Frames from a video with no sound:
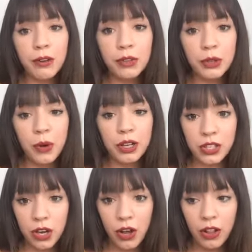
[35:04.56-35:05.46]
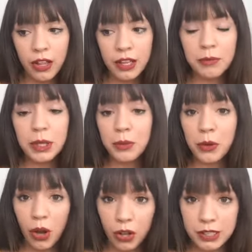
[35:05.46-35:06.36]
you want to call it. People
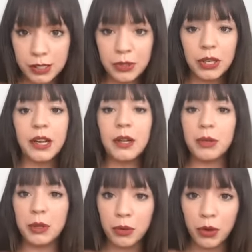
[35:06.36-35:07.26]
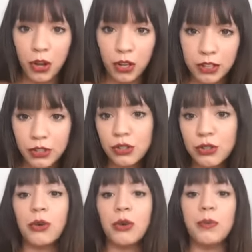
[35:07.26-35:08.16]
call it spirit, people call it the
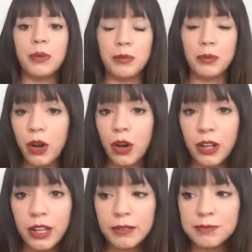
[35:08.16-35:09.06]
soul, people call it